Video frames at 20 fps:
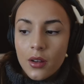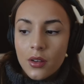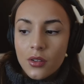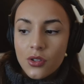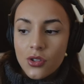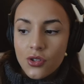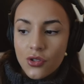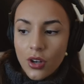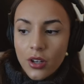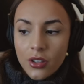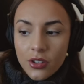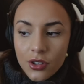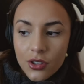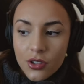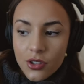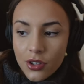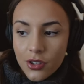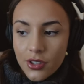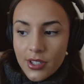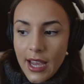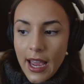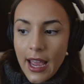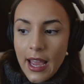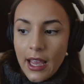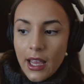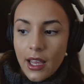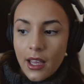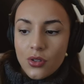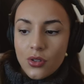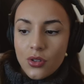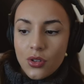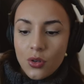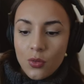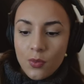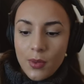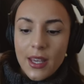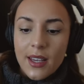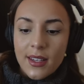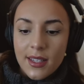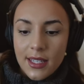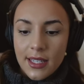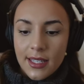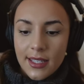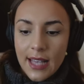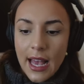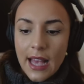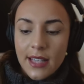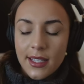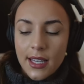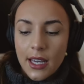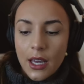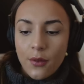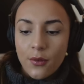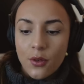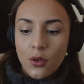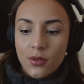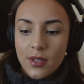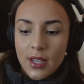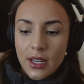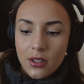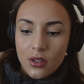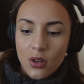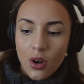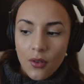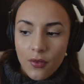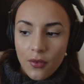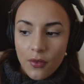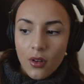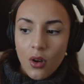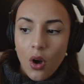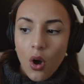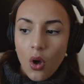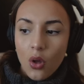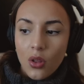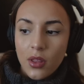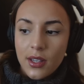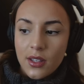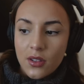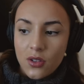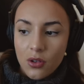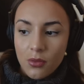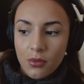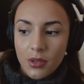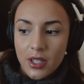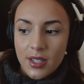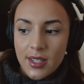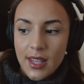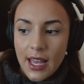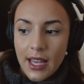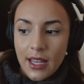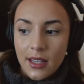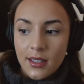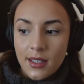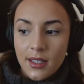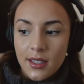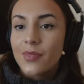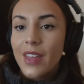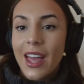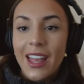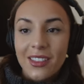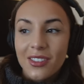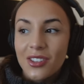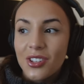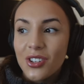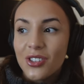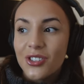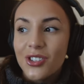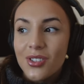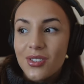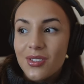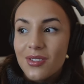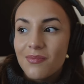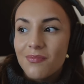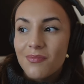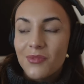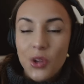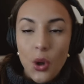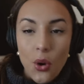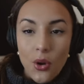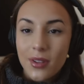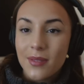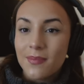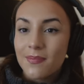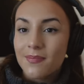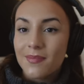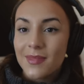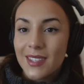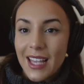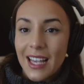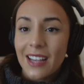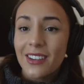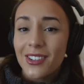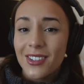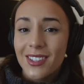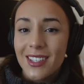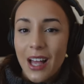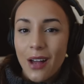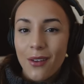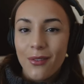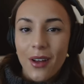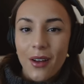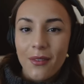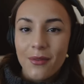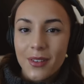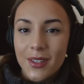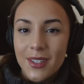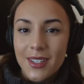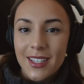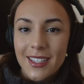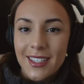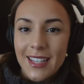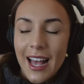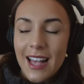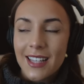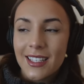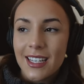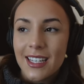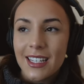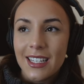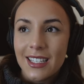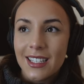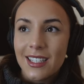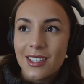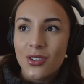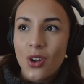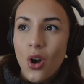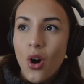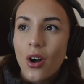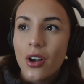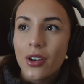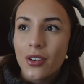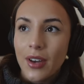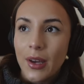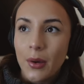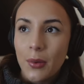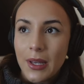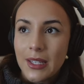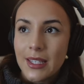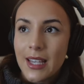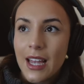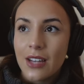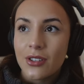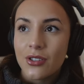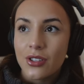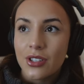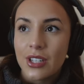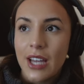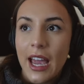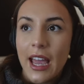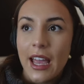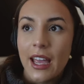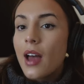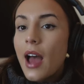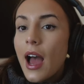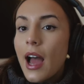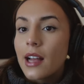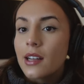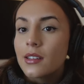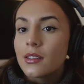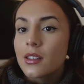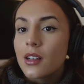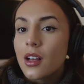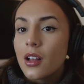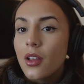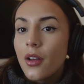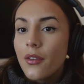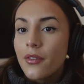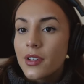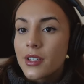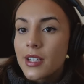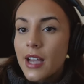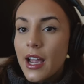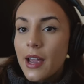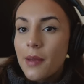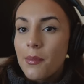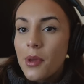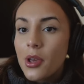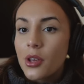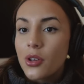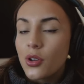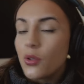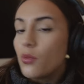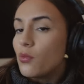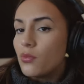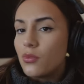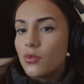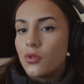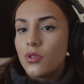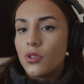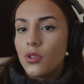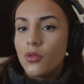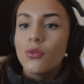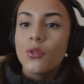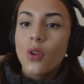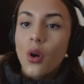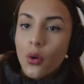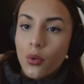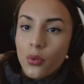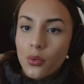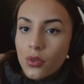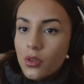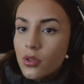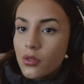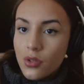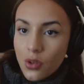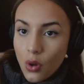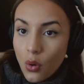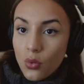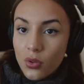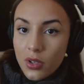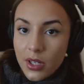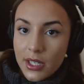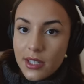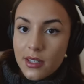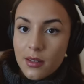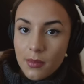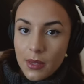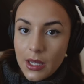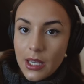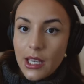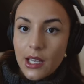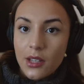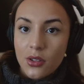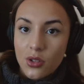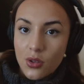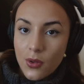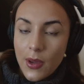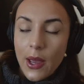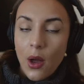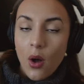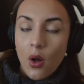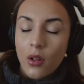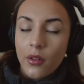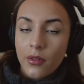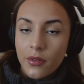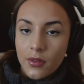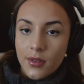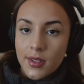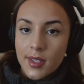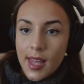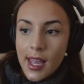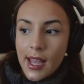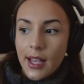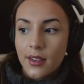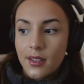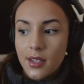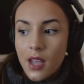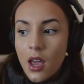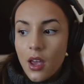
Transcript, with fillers: structured your day to be a success if you ticked off all these numerous things, then you're just not setting yourself up for success and it's not a great way to end your day. And a lot of the time you you know you don't need to be doing all of those things.